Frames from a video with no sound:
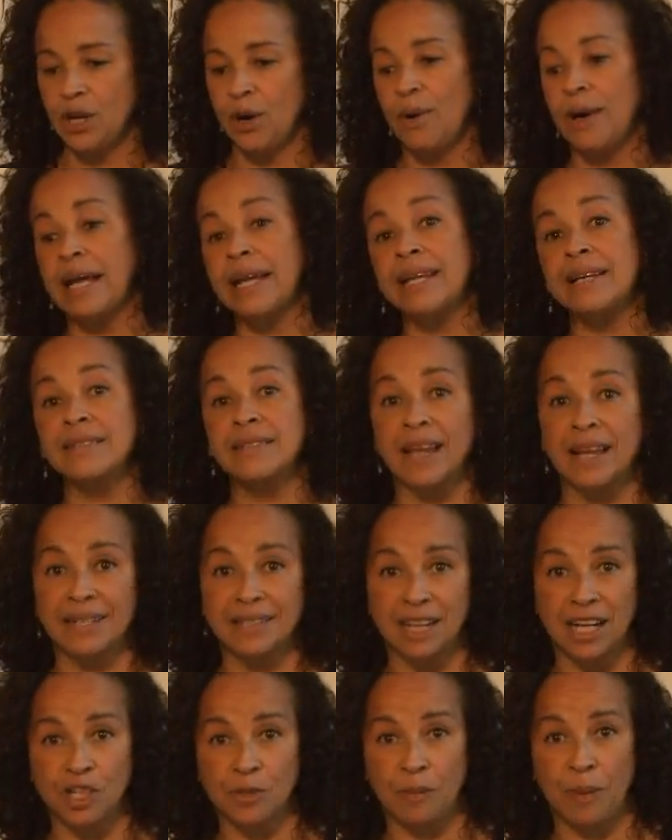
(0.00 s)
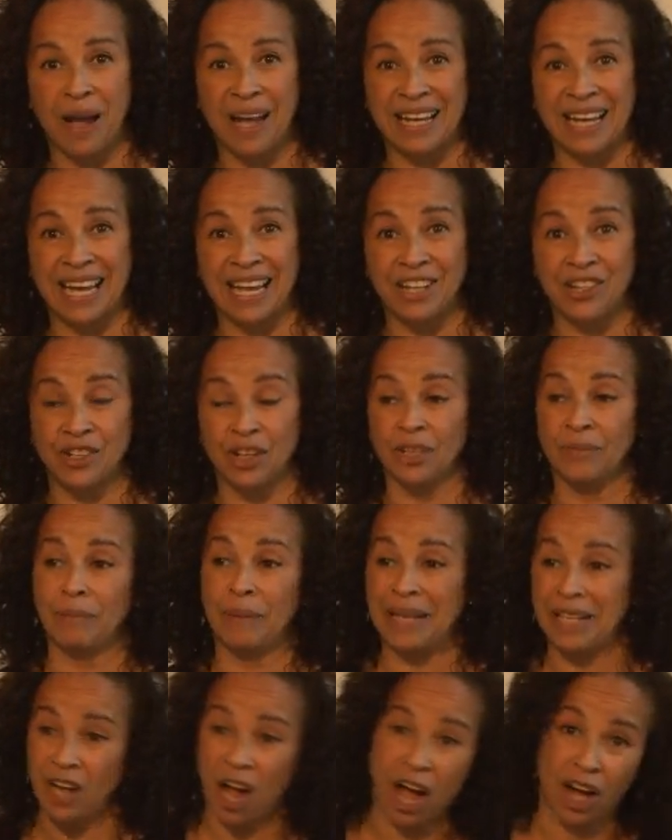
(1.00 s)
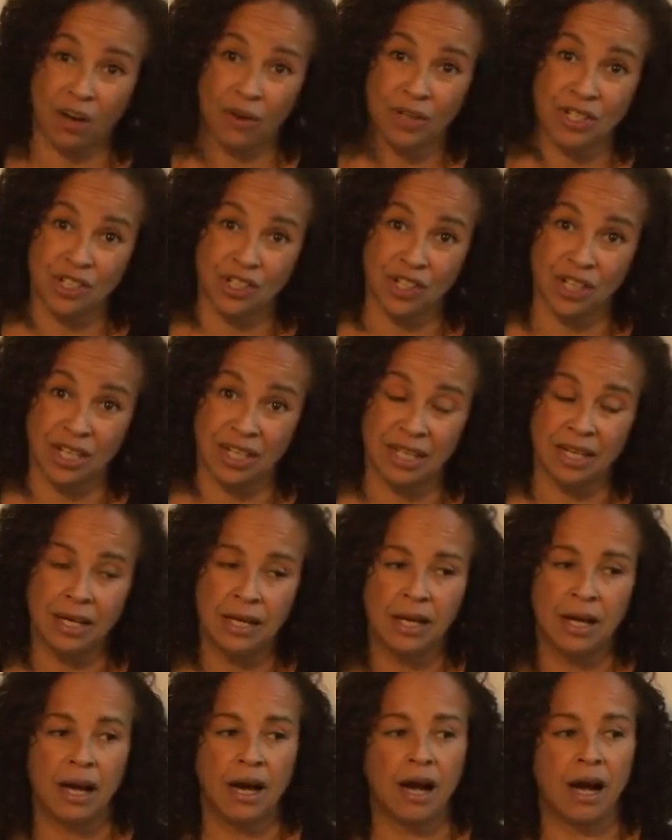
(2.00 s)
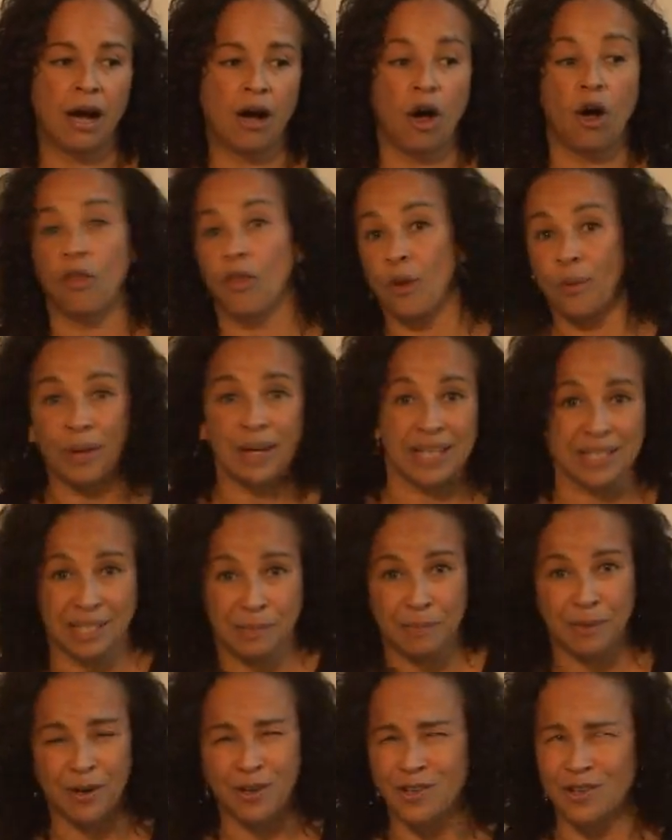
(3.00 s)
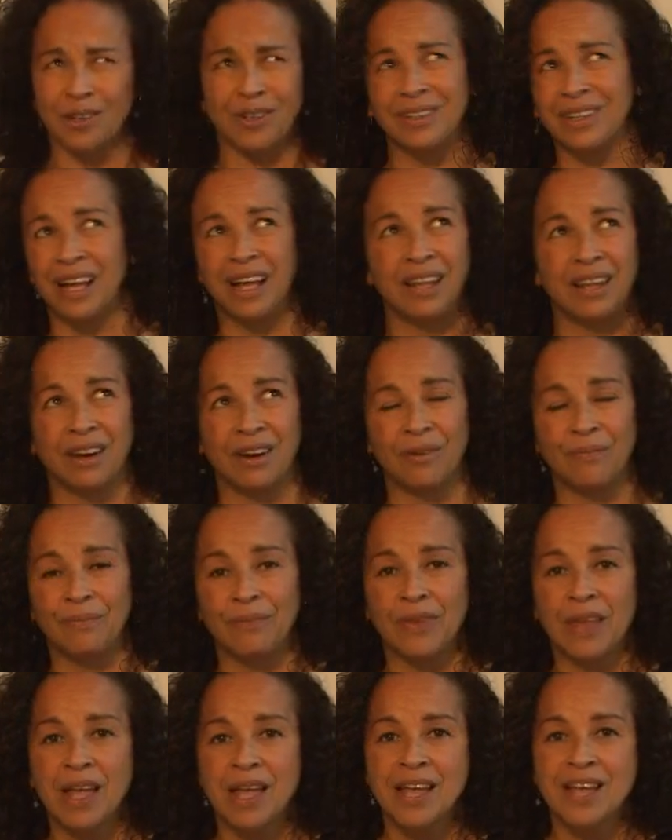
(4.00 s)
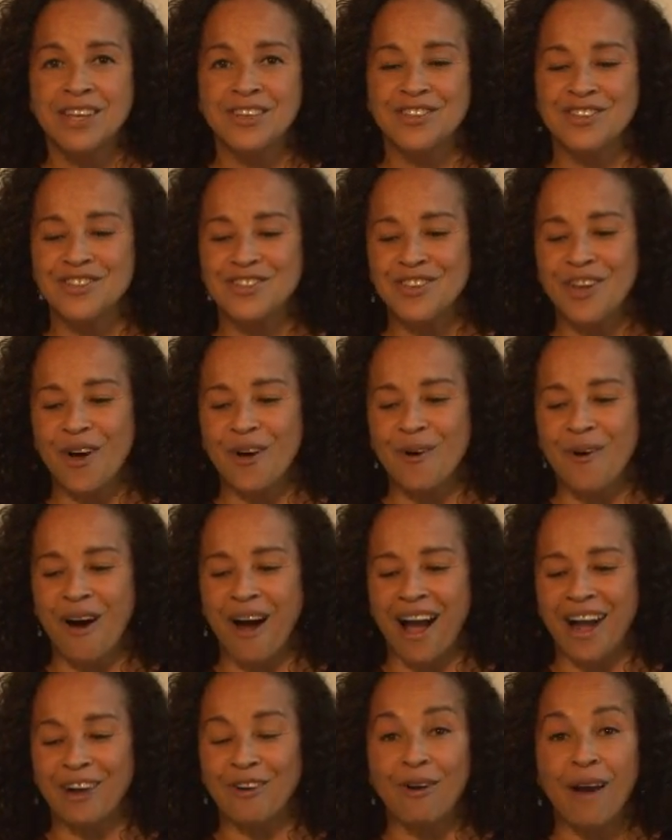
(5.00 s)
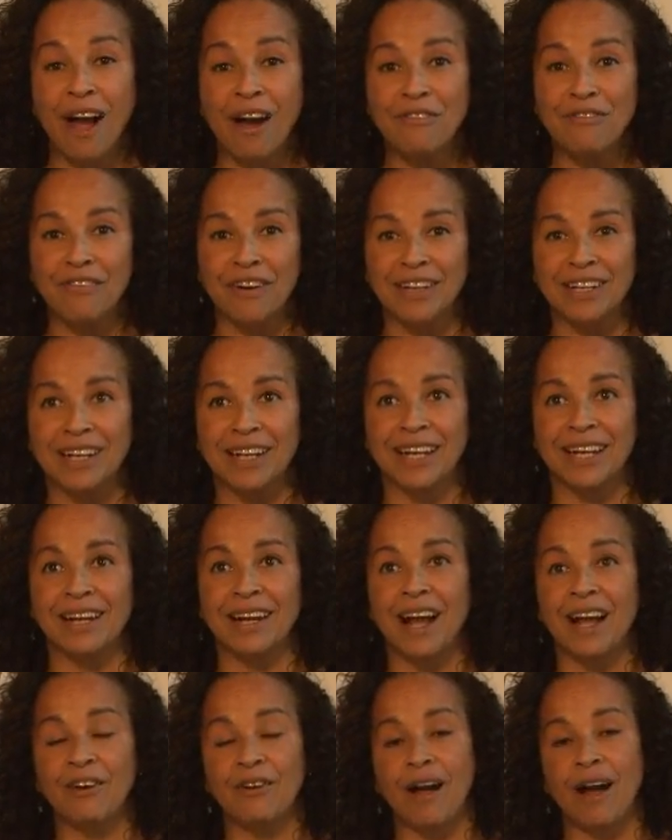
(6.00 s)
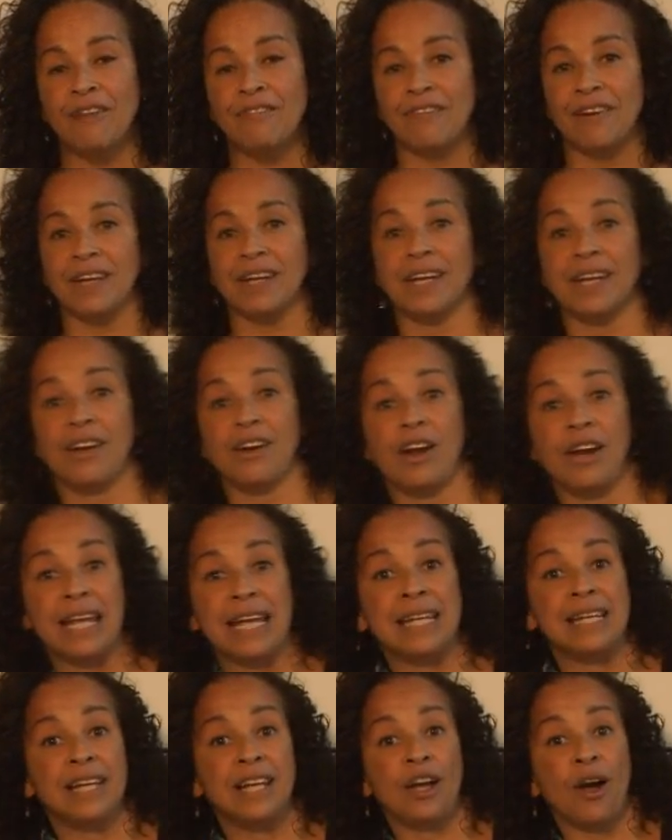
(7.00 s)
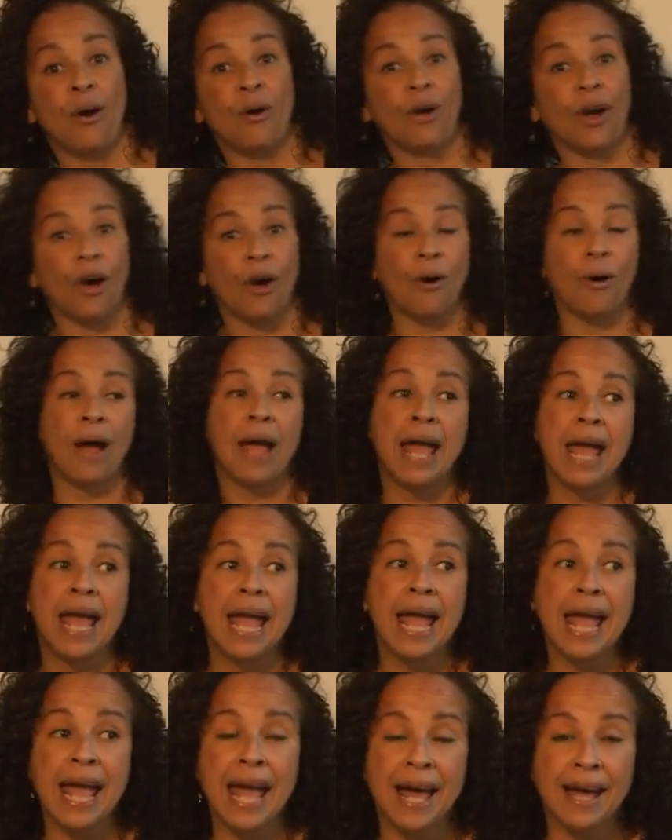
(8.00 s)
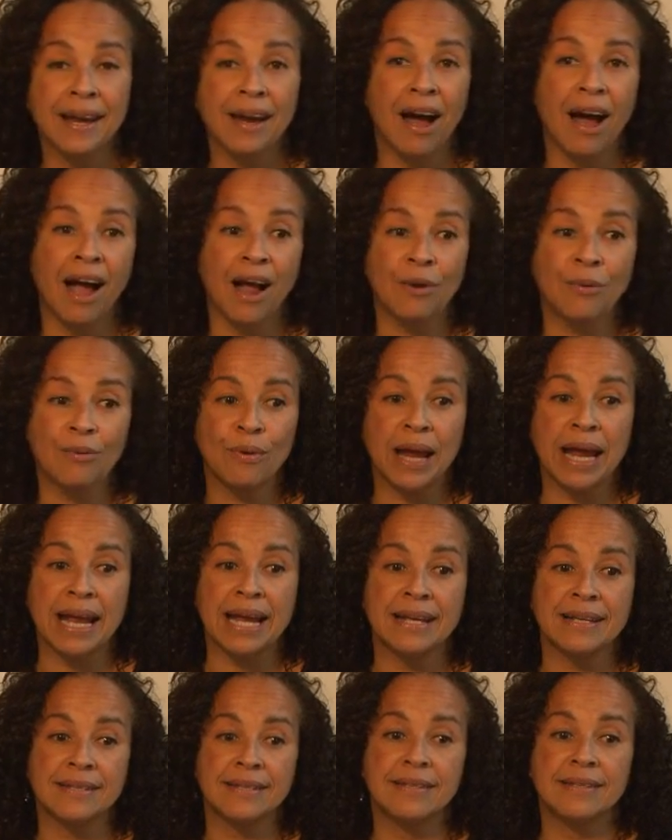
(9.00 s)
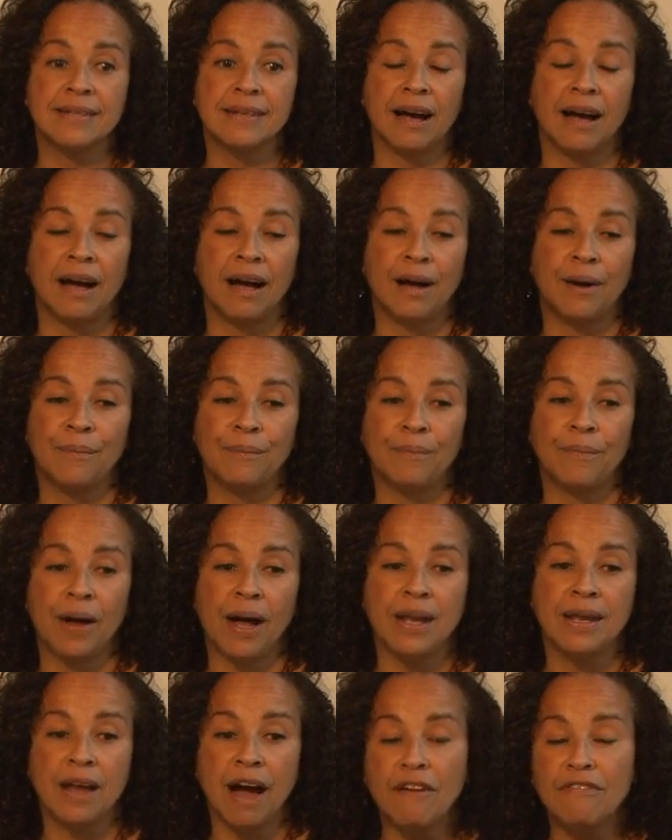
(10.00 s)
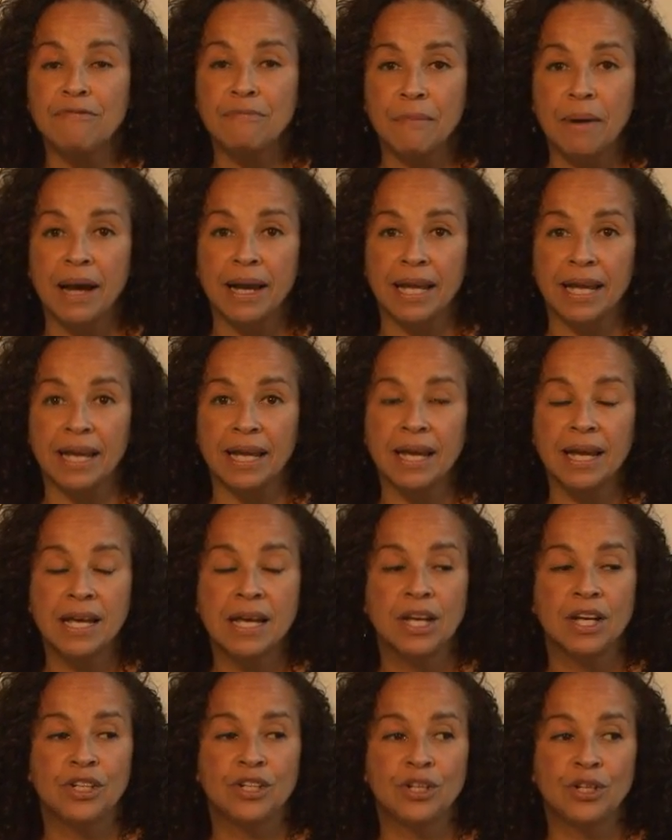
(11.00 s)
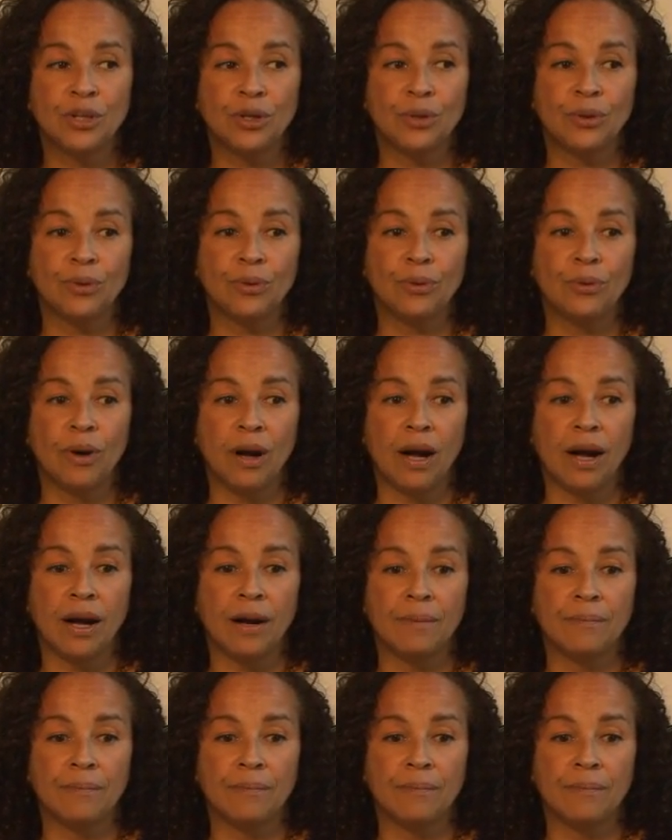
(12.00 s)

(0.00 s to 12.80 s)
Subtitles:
you know, it is like Touched by an Angel, but not Christian, although it is spiritual. Hello. So I crowdfunded it. I crowdfunded it on Indiegogo, and I raised enough money to